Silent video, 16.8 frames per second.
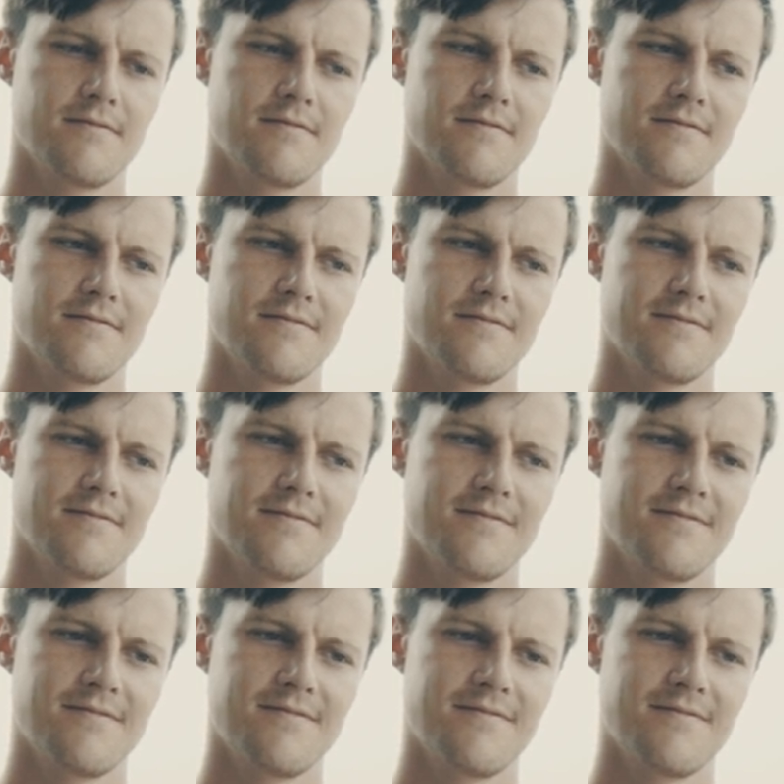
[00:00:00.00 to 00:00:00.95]

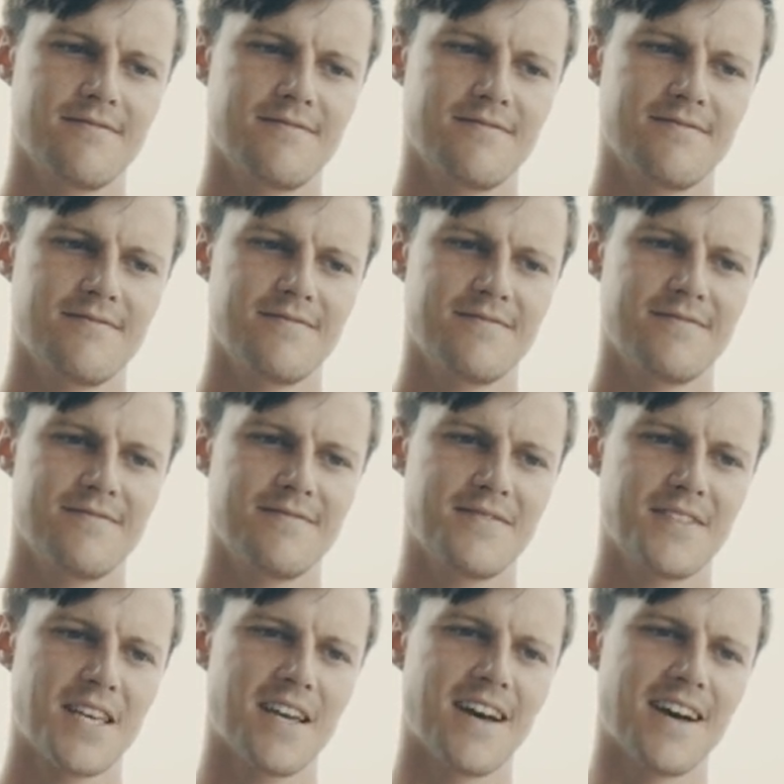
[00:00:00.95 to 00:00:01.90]

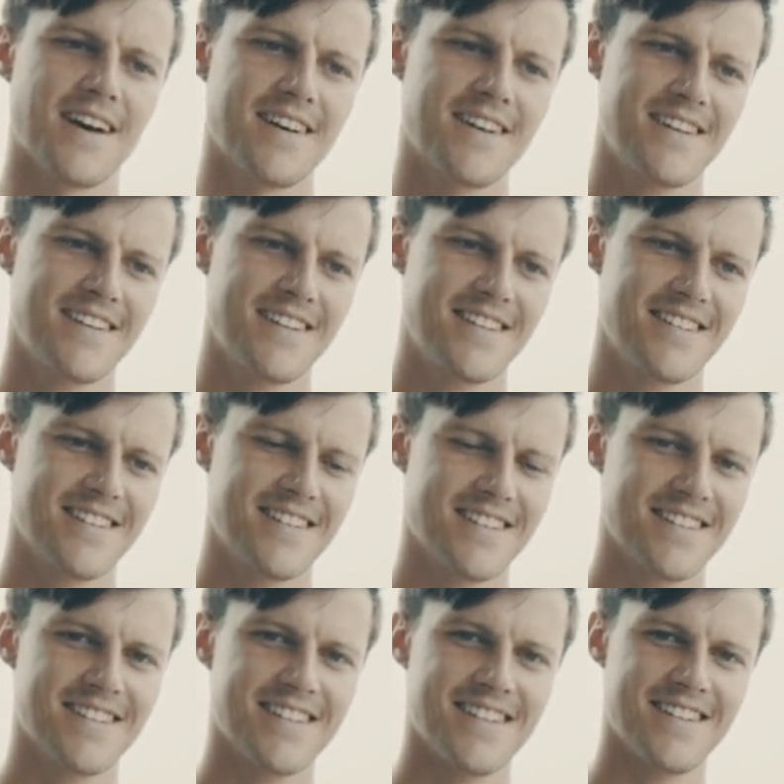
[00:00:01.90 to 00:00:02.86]

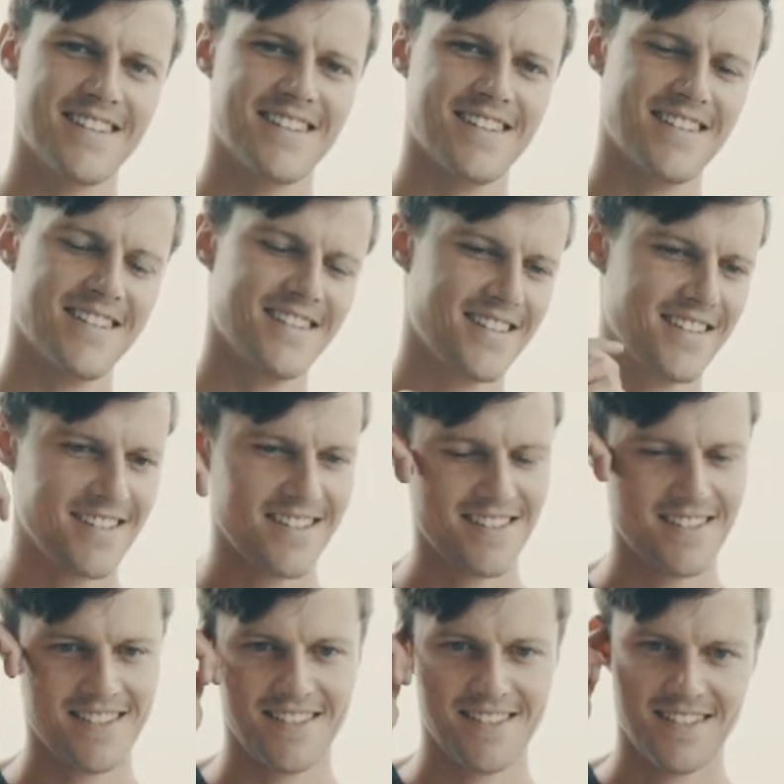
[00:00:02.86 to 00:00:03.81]

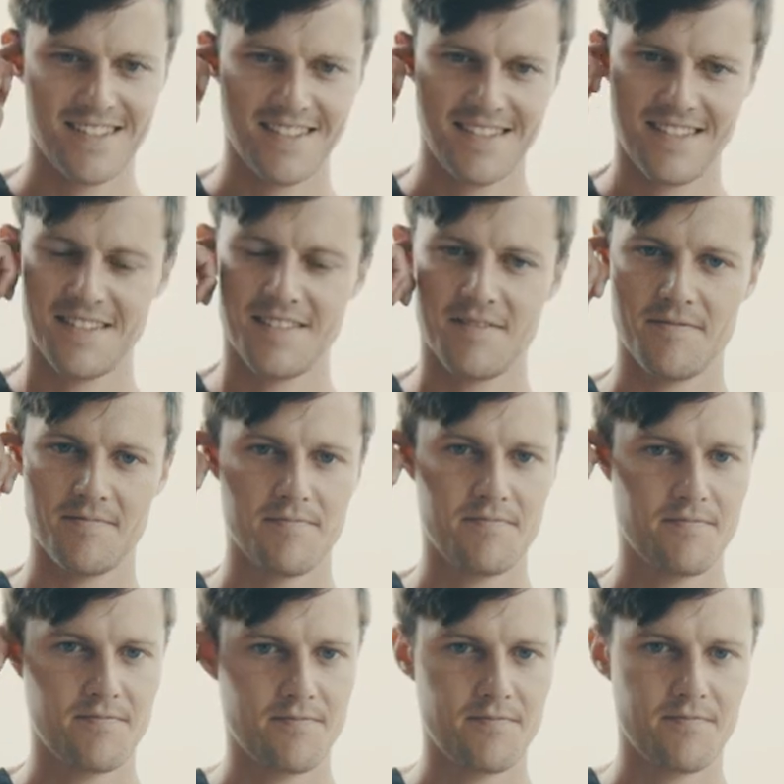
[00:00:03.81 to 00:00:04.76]

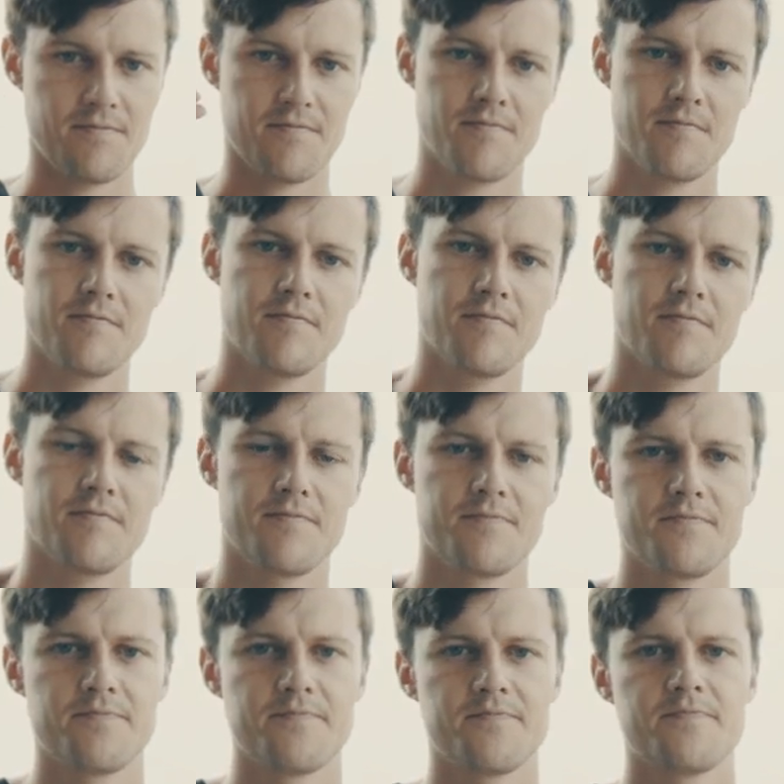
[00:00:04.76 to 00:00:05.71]

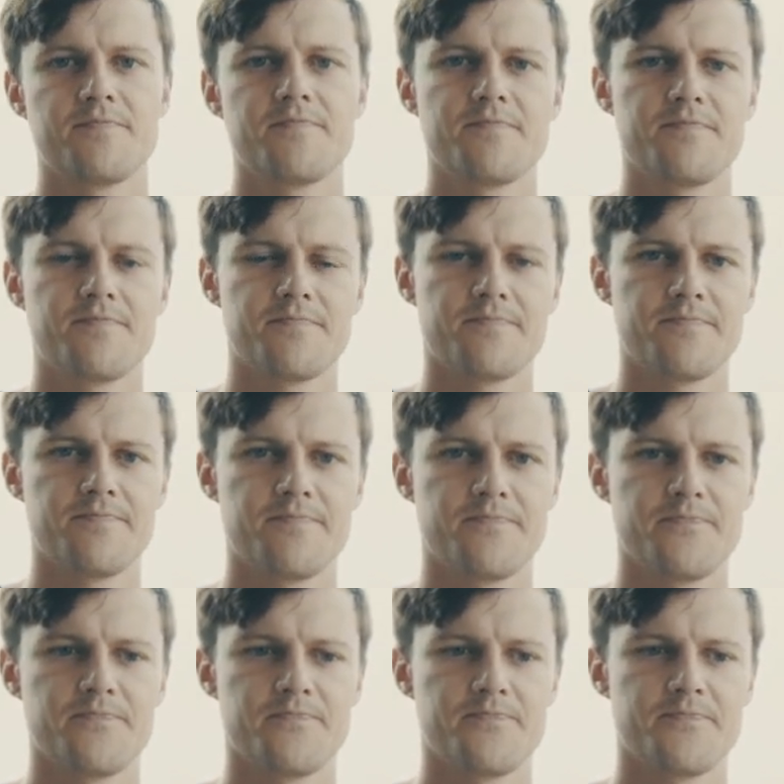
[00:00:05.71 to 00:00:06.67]

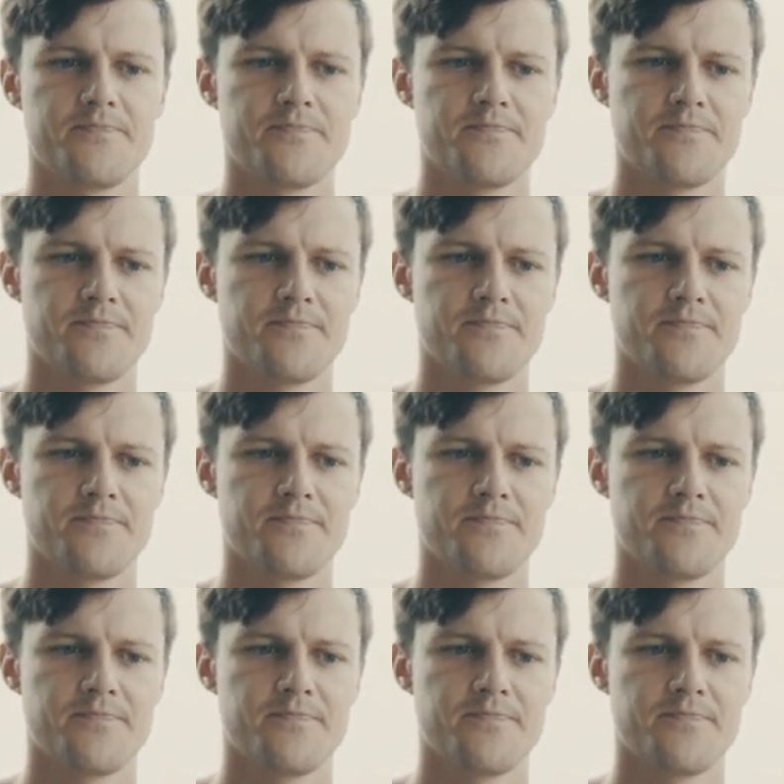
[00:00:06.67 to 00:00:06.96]
(not speaking)